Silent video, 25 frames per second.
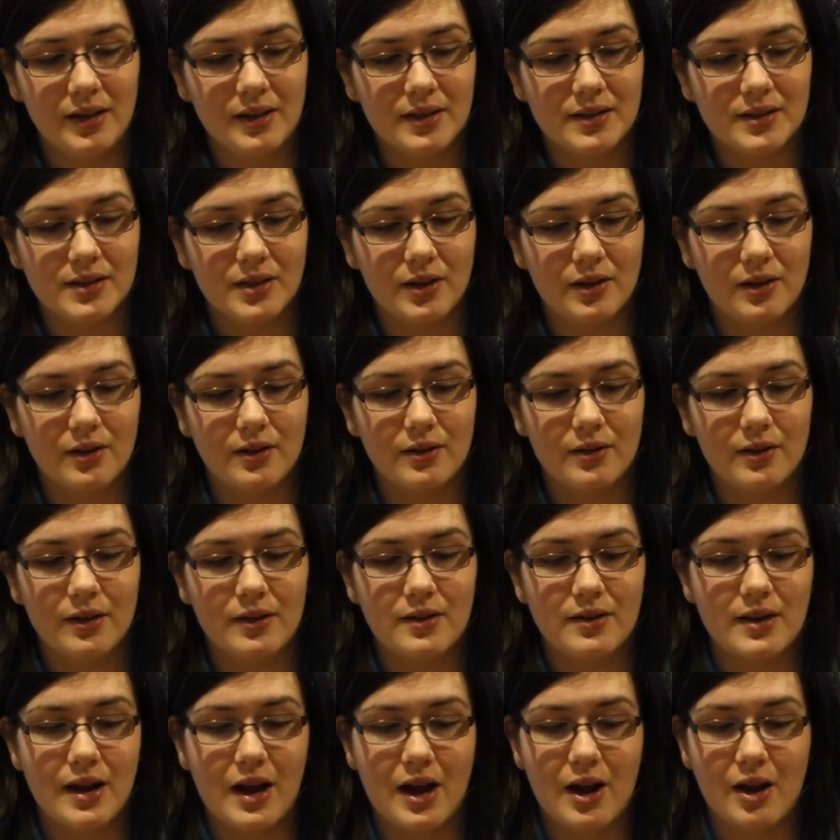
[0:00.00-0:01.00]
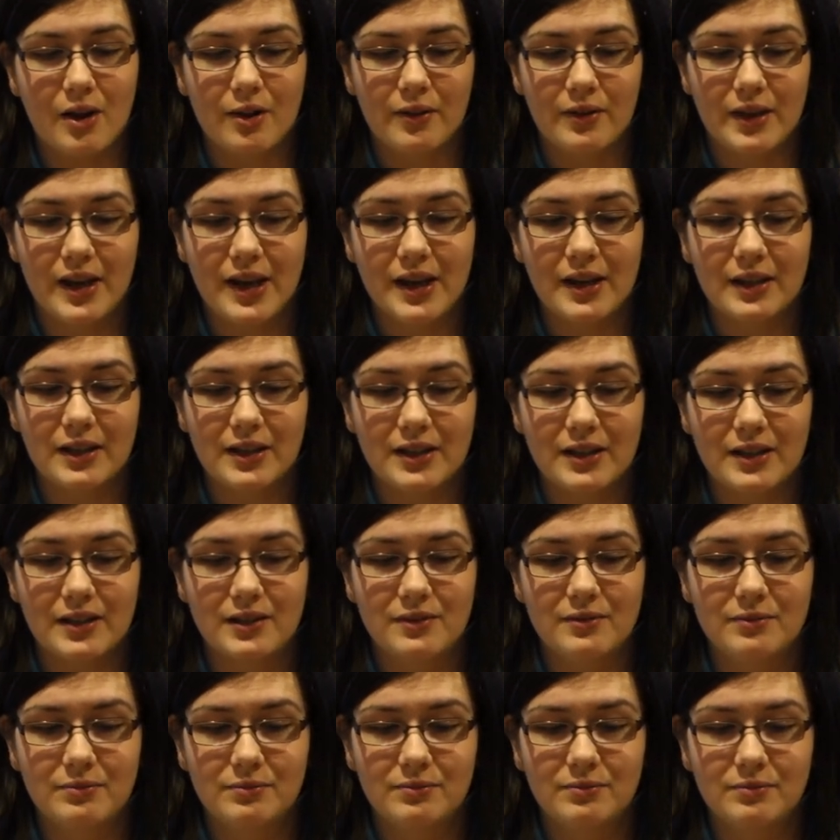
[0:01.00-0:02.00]
so now that
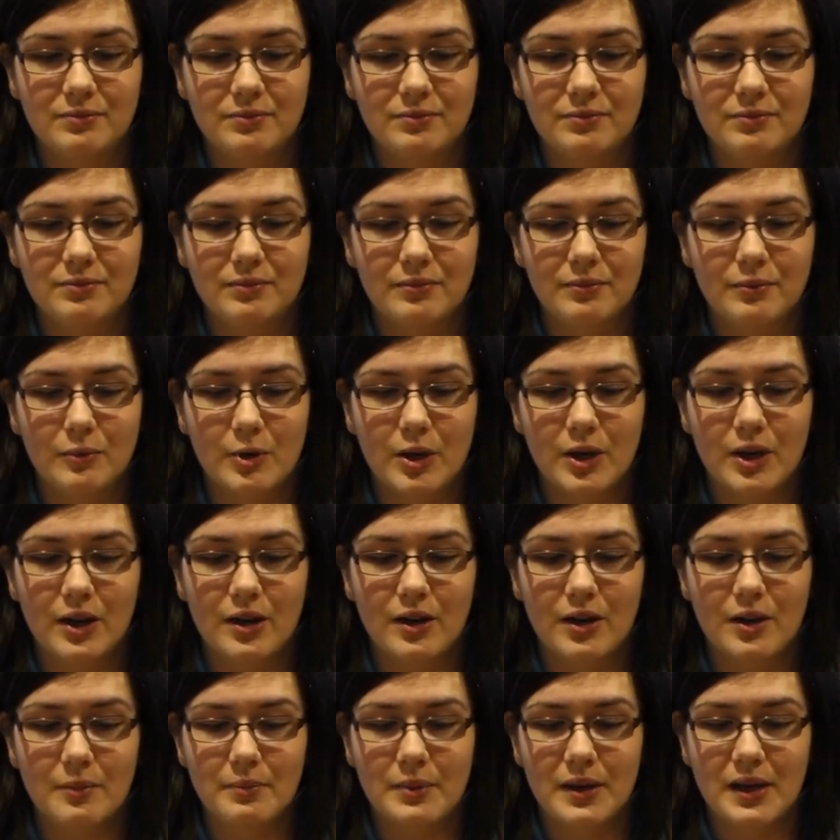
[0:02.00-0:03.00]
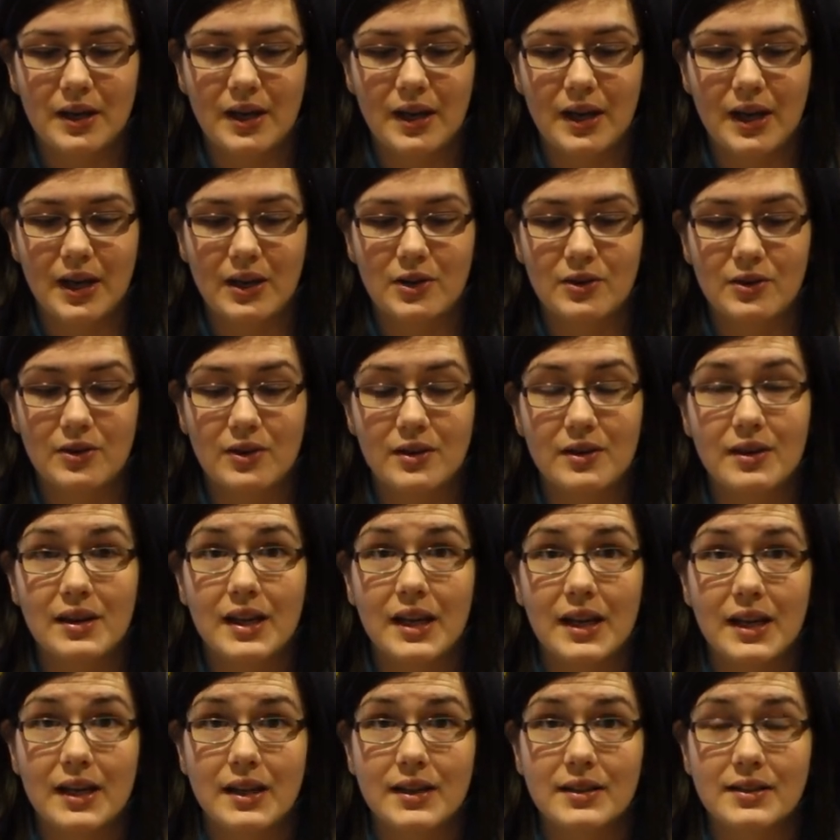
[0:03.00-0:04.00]
can work a lot better, and her
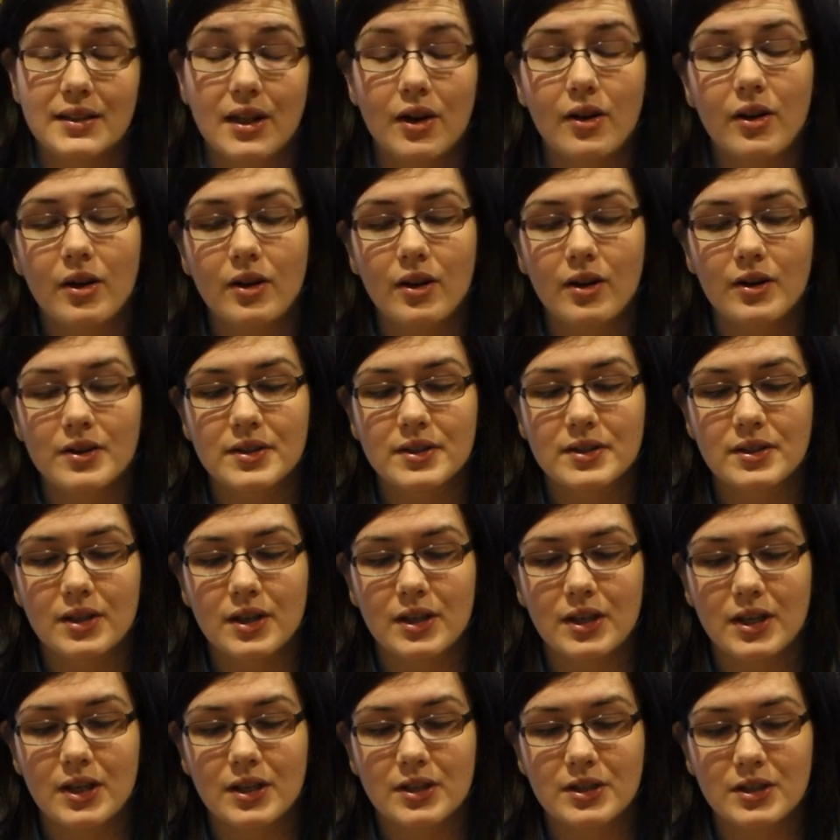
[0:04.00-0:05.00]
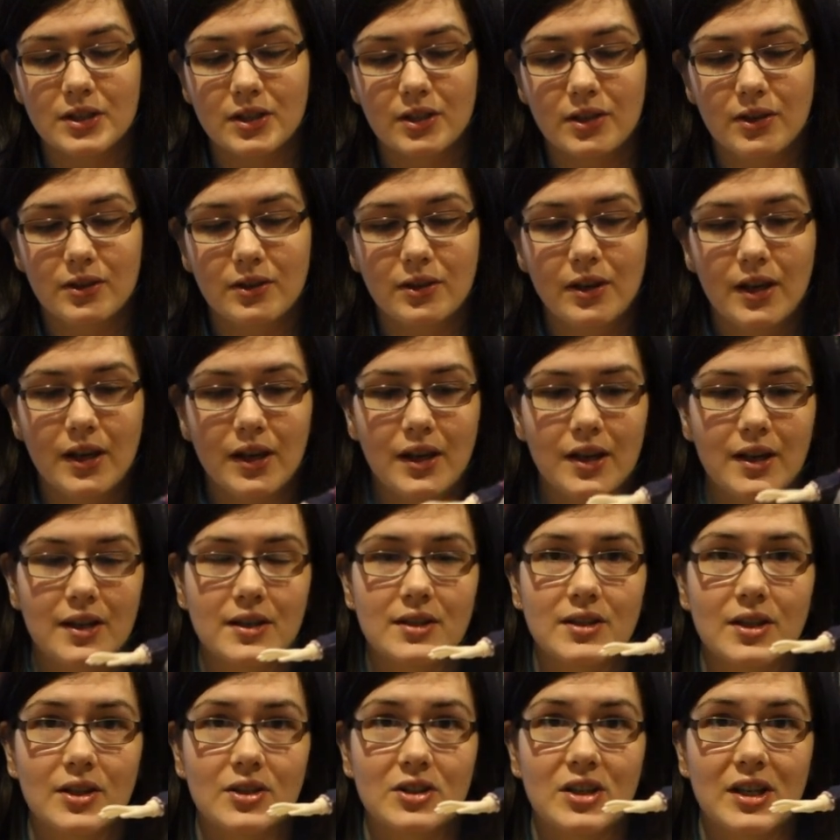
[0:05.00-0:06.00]
knees are a lot sturdier too,
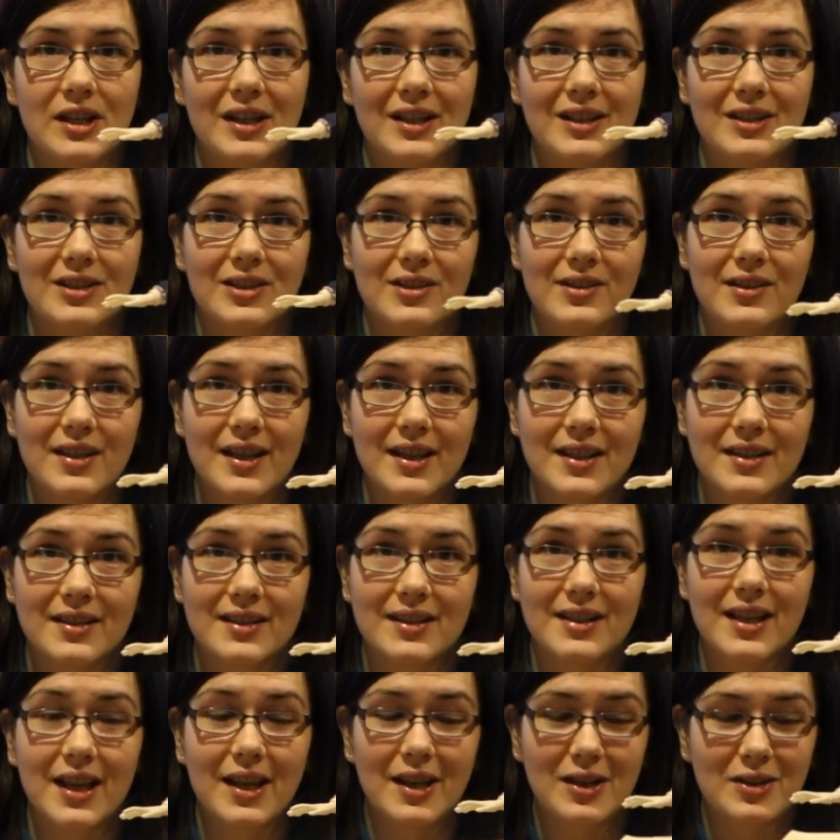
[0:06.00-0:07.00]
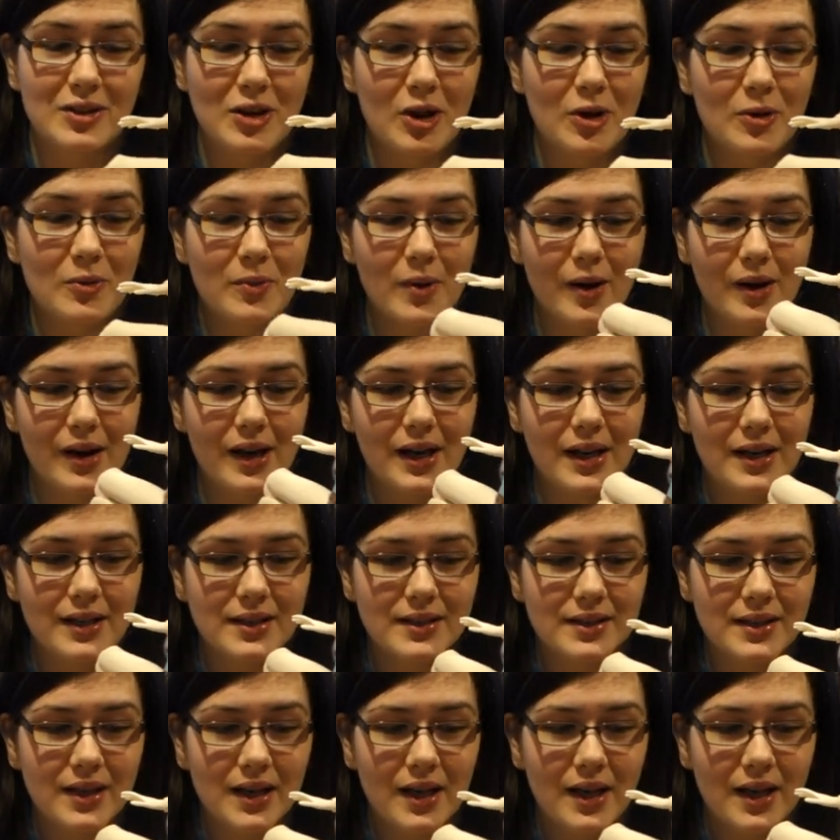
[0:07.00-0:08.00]
so she can do this, no
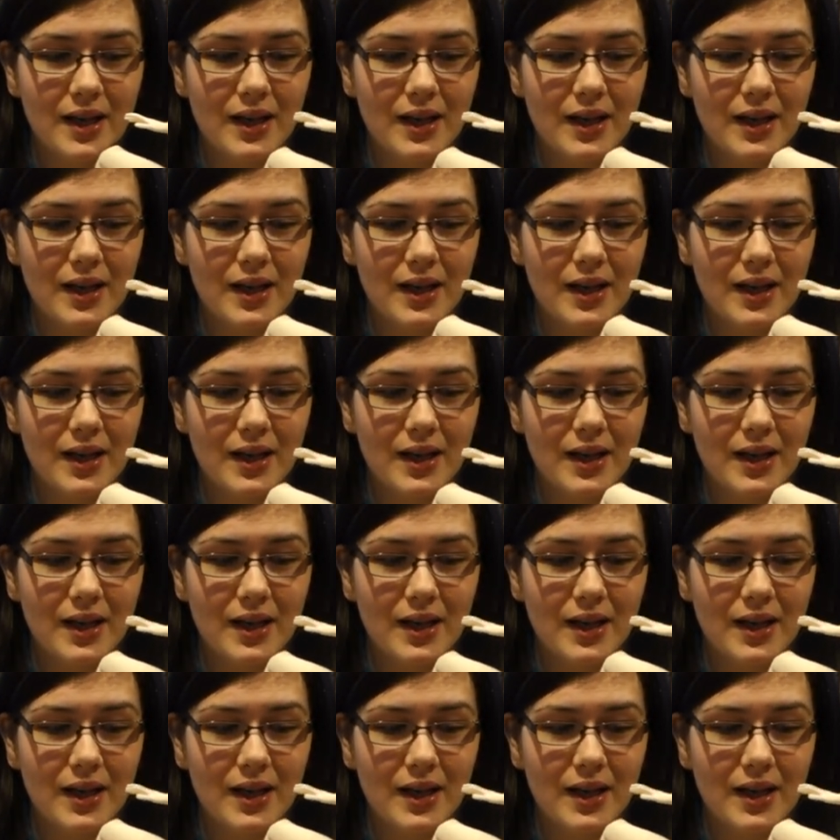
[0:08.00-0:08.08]
worries.